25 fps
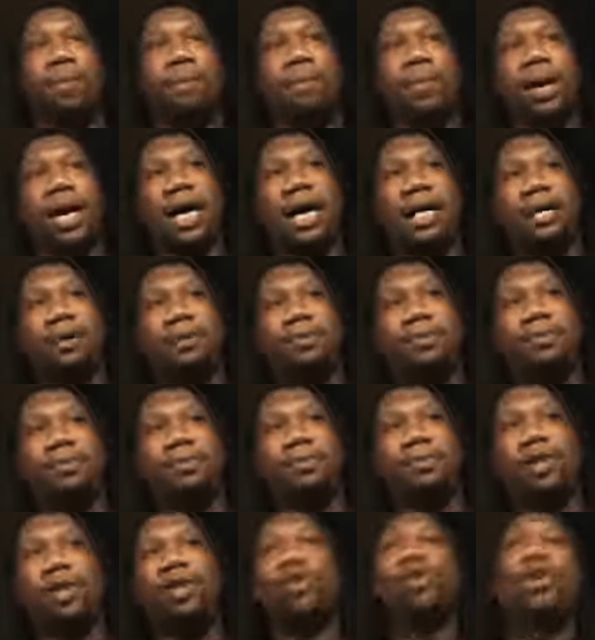But
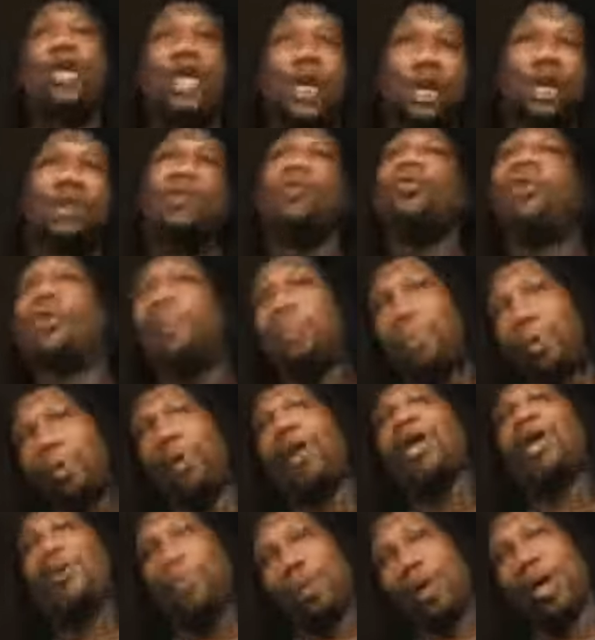you'll get to a
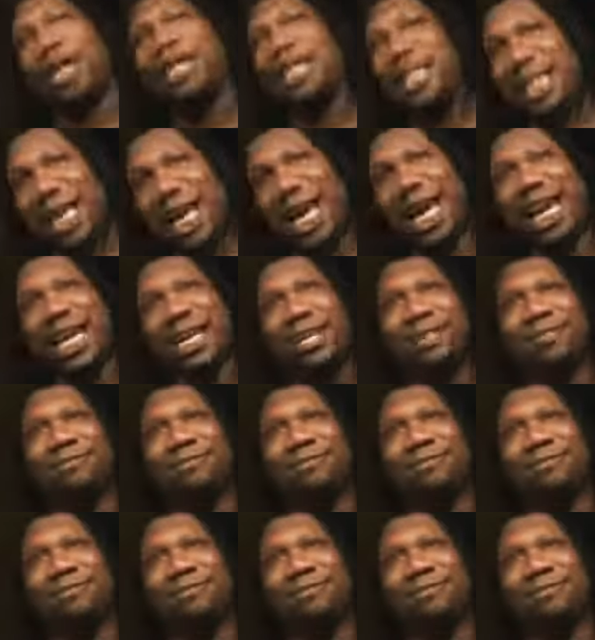point one day